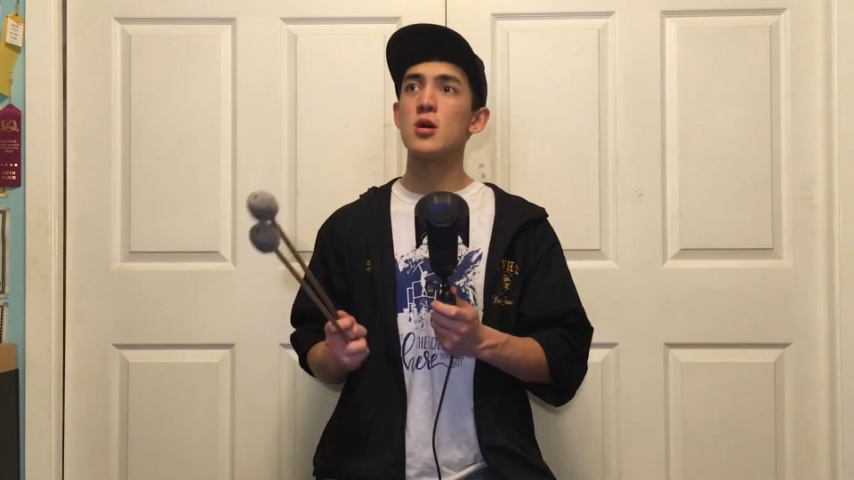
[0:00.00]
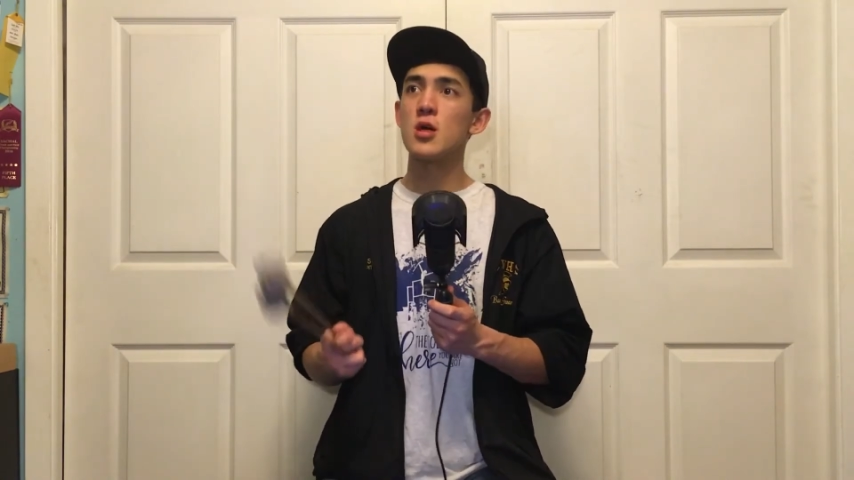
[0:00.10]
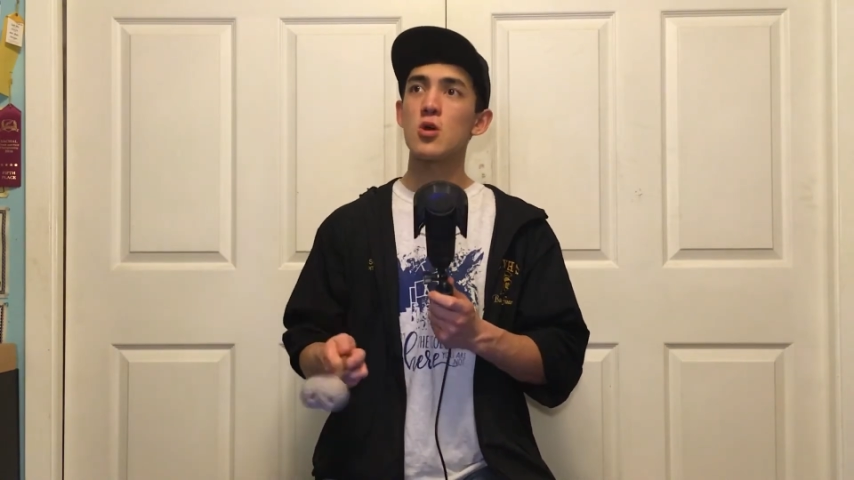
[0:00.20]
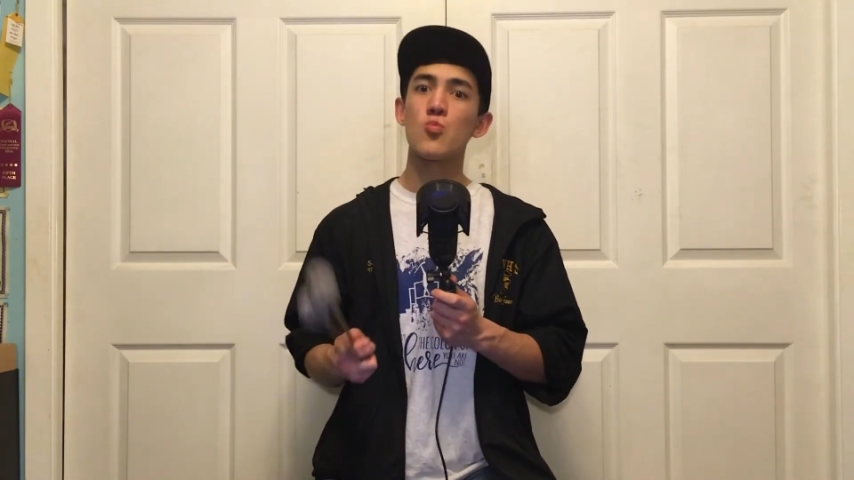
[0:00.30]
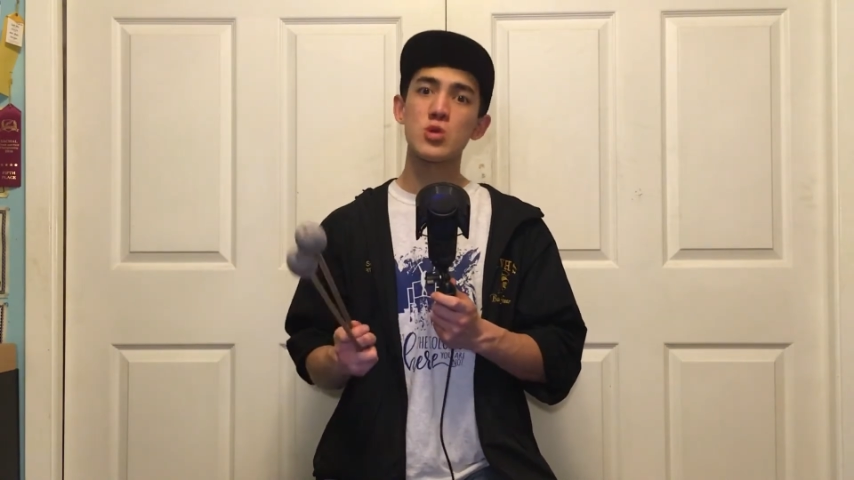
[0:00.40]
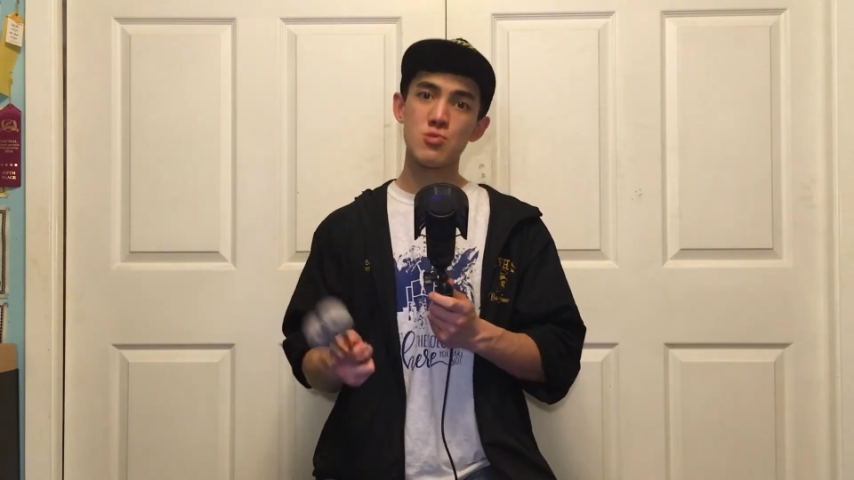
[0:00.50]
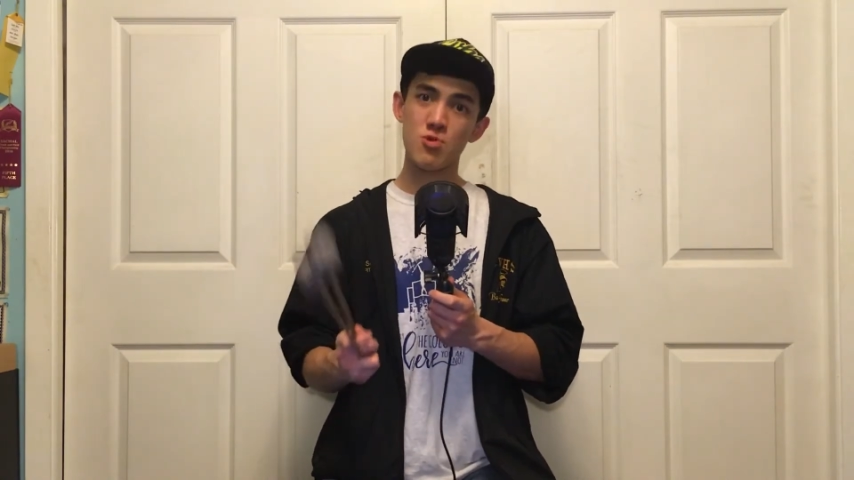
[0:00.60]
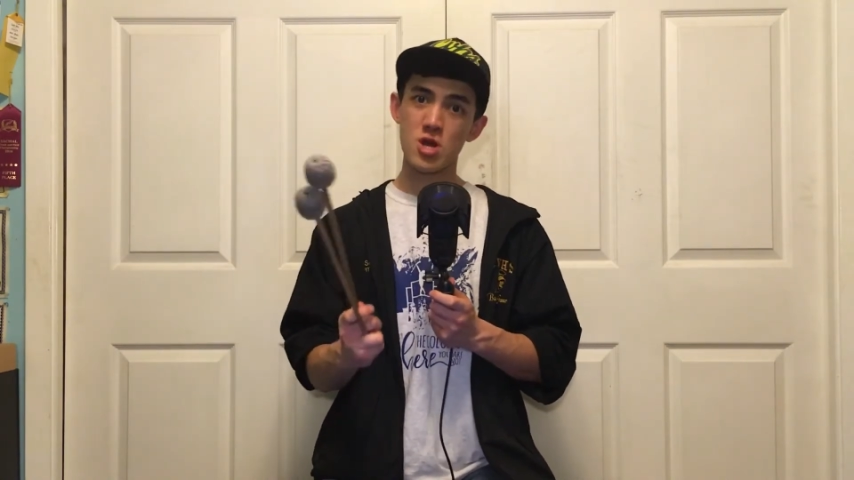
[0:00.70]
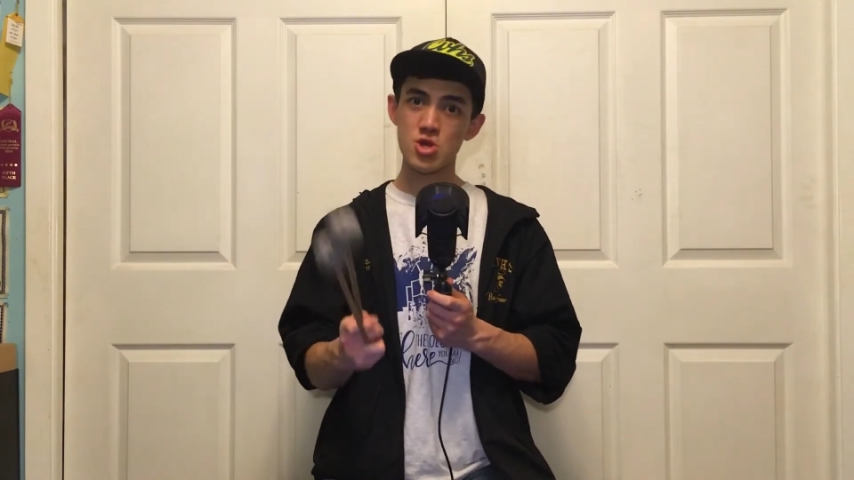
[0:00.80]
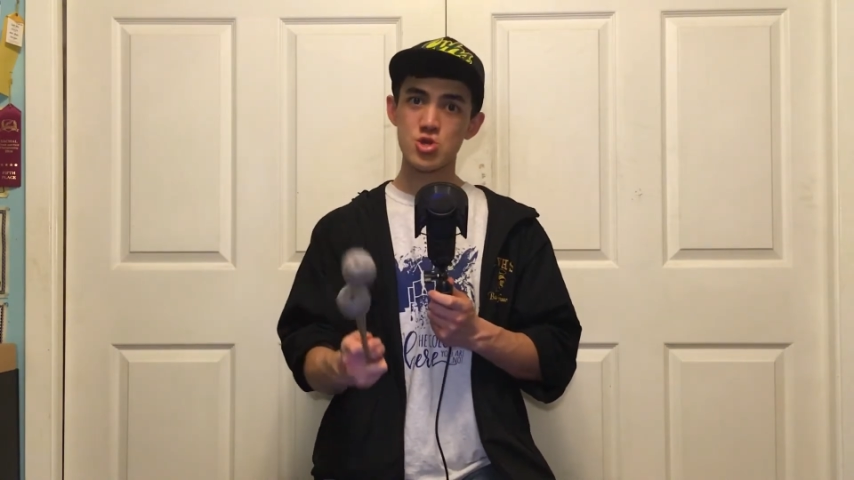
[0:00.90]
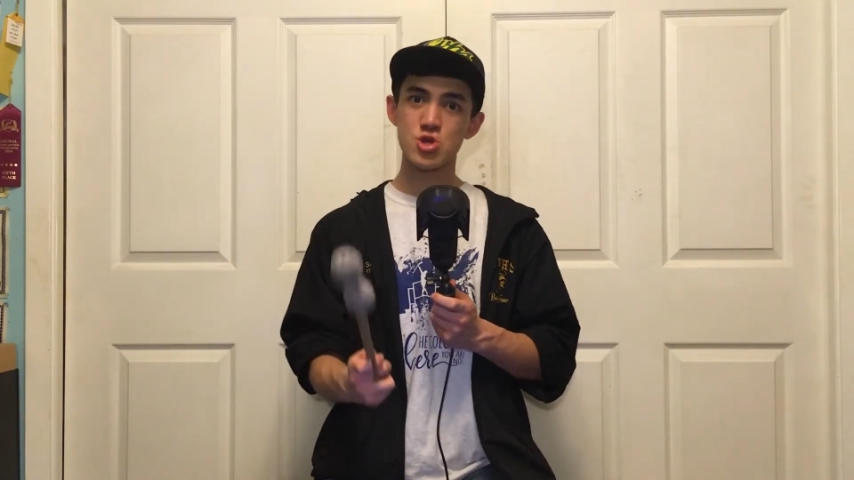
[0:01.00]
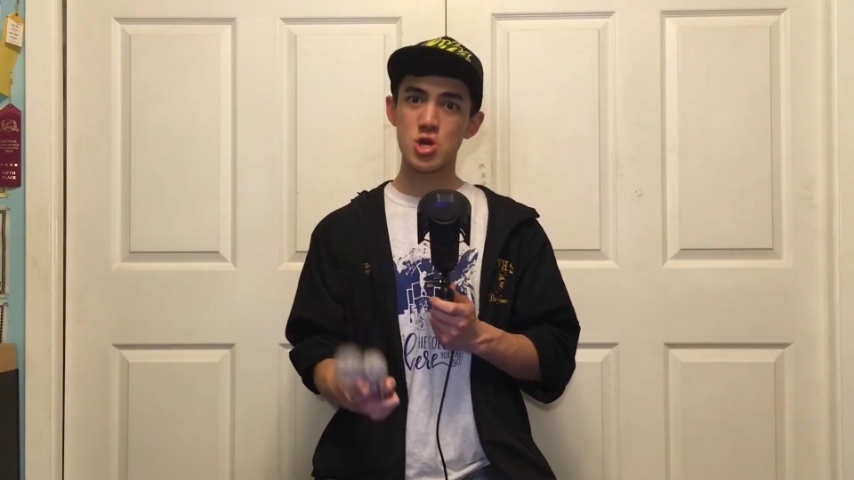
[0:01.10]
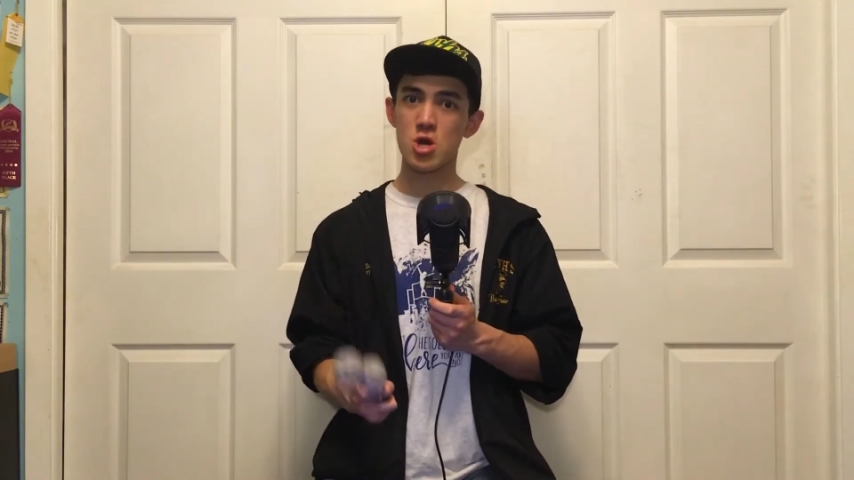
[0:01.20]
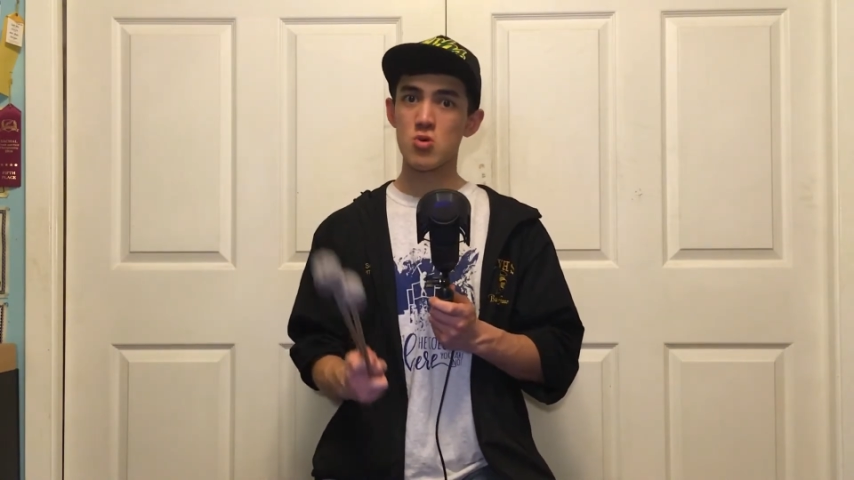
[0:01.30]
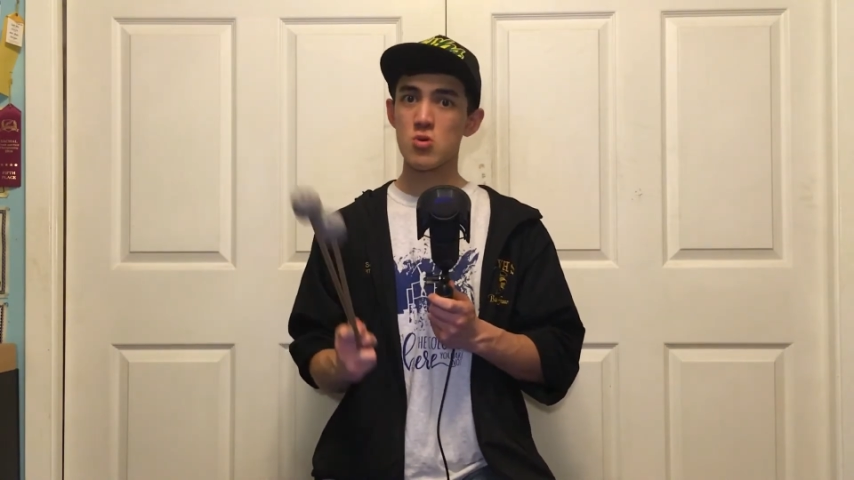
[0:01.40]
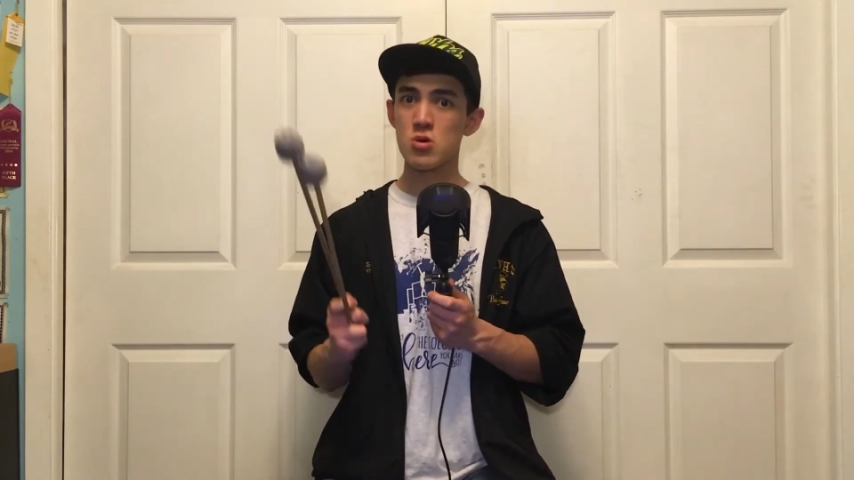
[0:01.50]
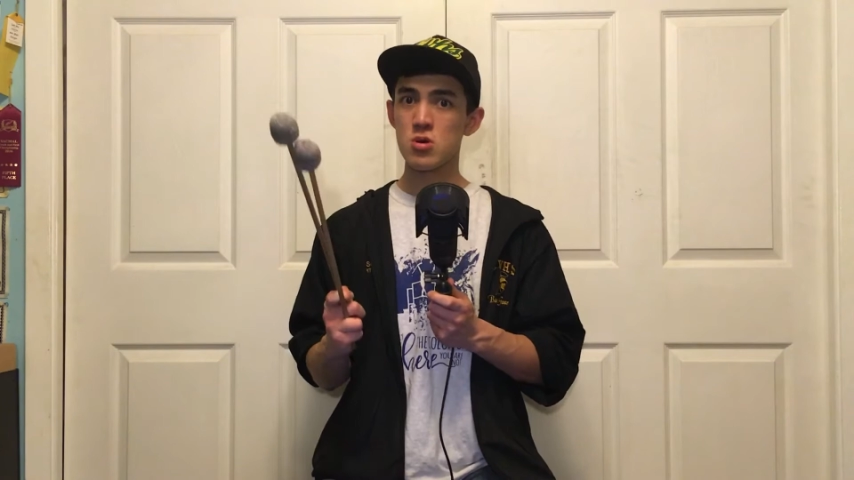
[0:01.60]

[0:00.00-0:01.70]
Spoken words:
in our winter percussion show,